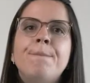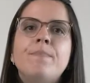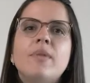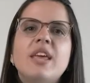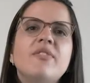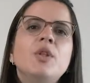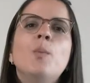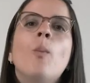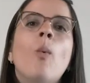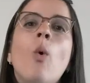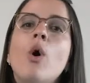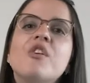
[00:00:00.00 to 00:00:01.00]
even
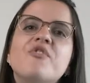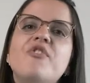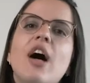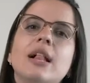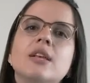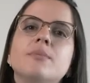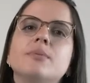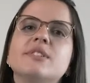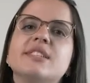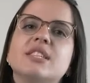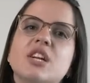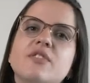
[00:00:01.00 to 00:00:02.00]
more valuable
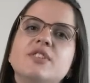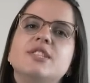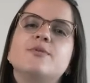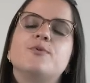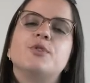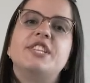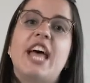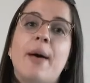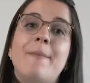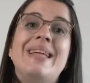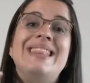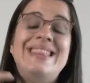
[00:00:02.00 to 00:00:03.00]
service for them
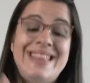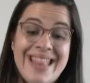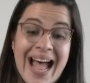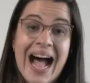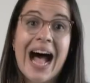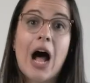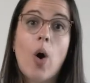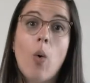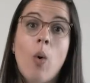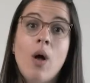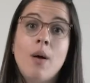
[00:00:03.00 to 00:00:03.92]
now?